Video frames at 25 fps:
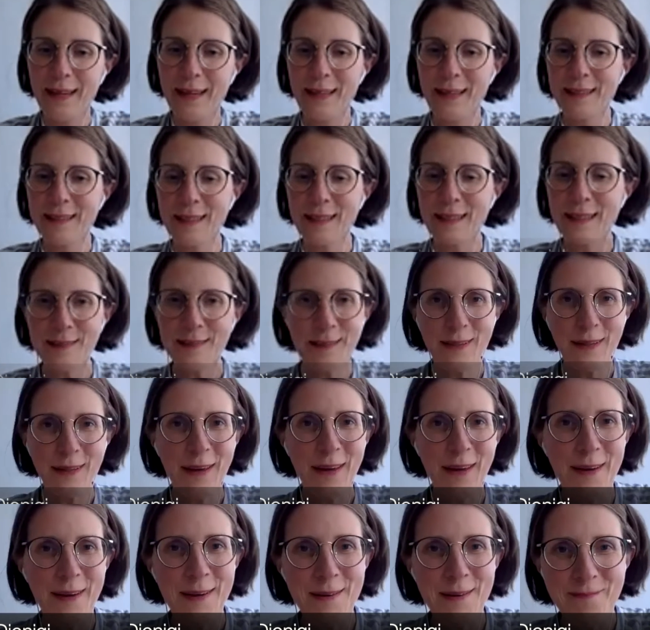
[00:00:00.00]
Yes,
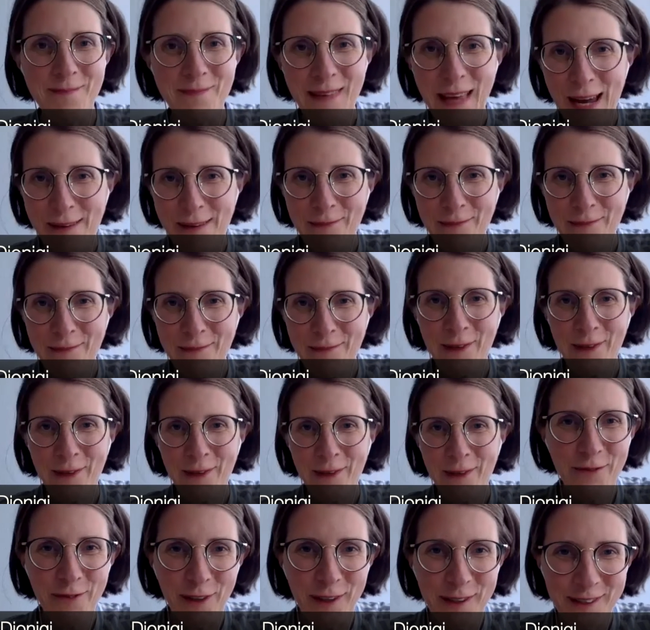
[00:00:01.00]
I'm going to
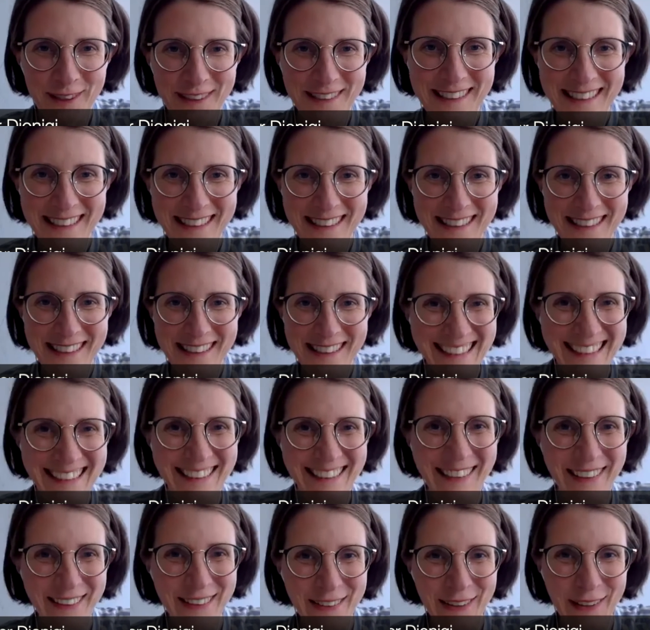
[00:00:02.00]
focus the answer
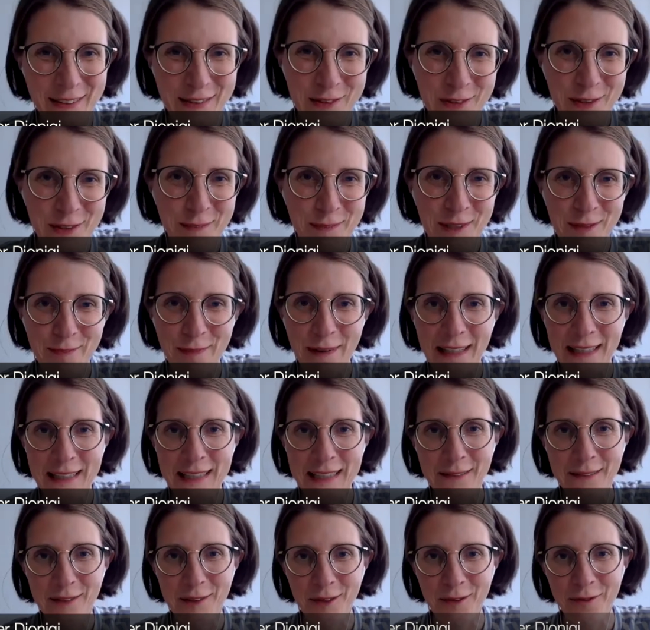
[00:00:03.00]
on two
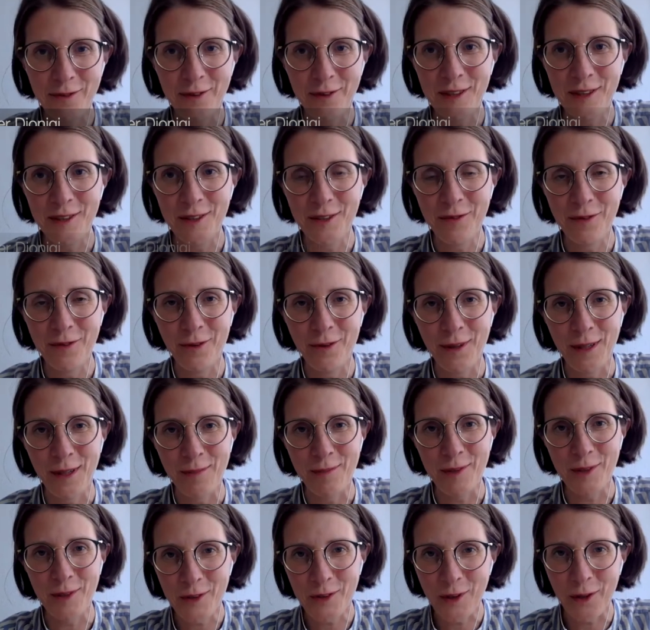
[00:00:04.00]
perspectives. So first of all, I'm
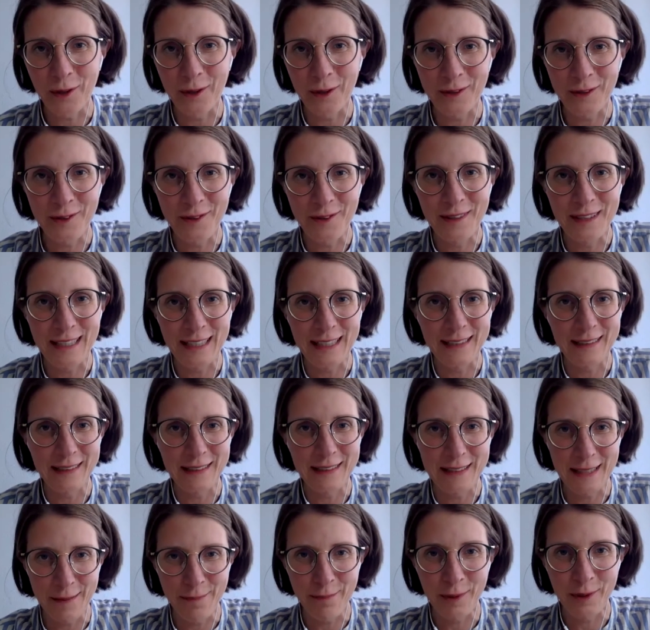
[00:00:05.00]
just going to take the
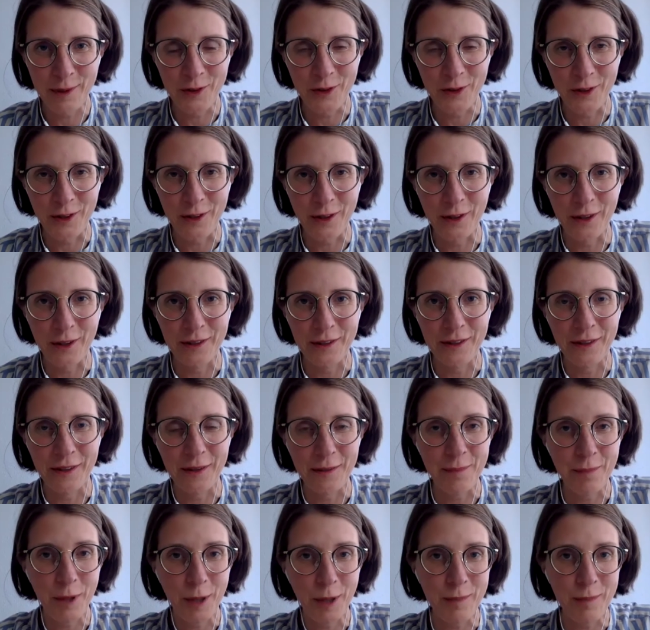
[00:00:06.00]
temperature on the
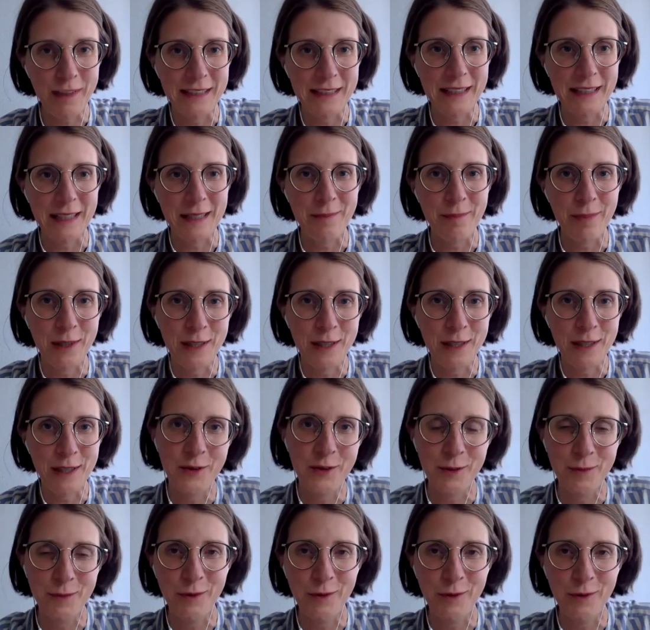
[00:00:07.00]
public and political
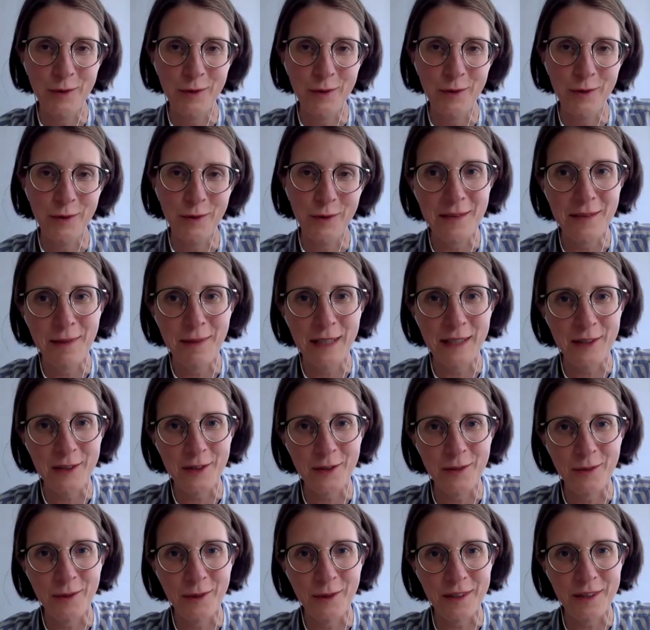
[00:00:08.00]
mood in Denmark
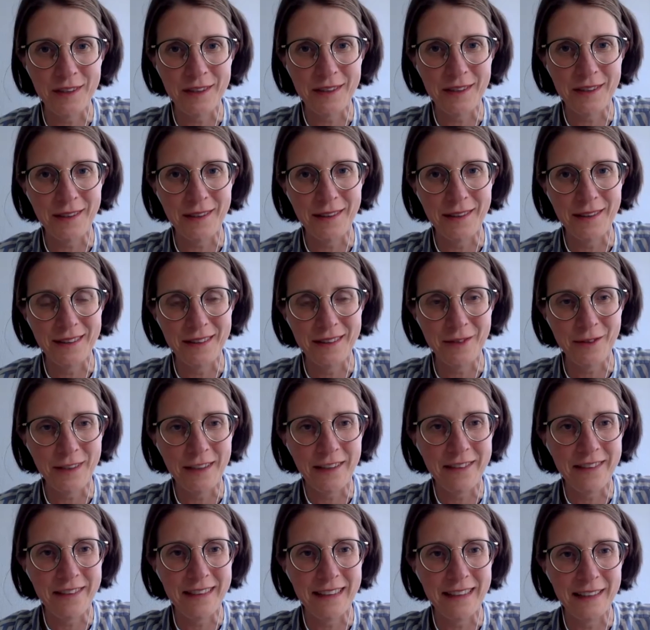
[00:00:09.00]
towards
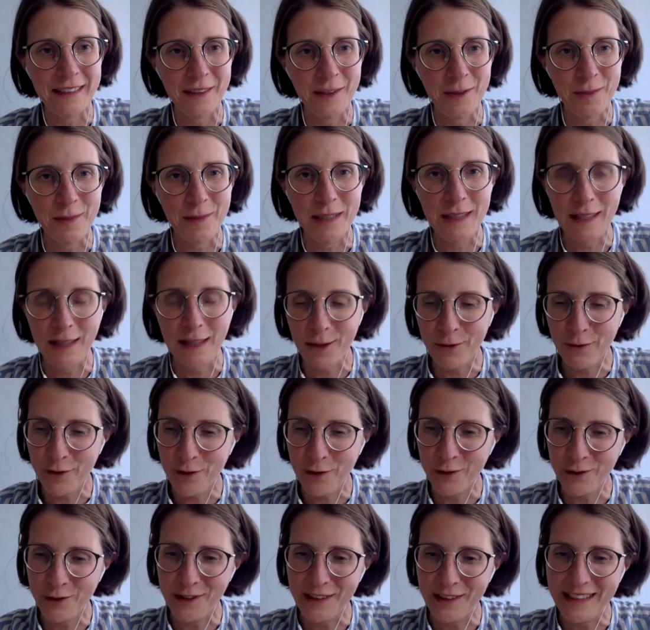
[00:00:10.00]
strengthening the European
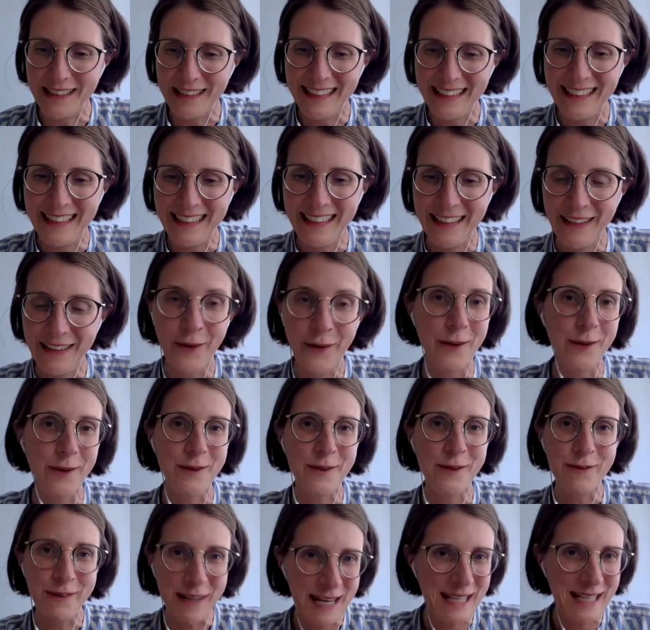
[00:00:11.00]
Health Union,
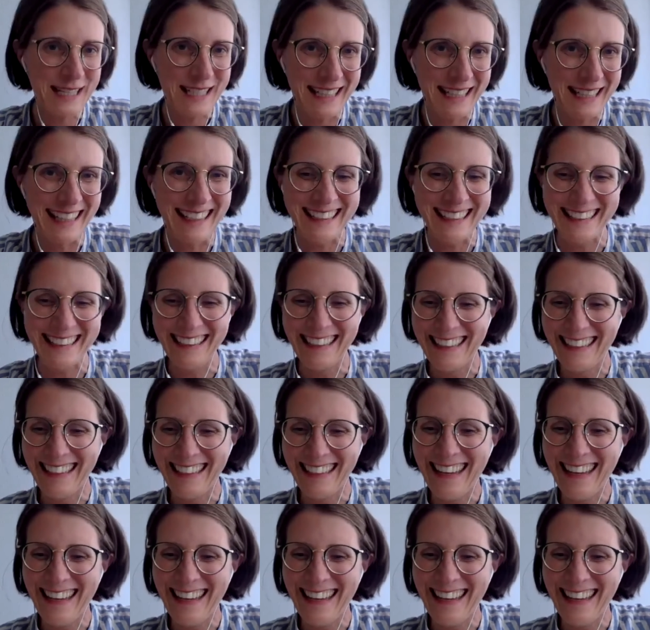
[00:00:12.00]
or creating it.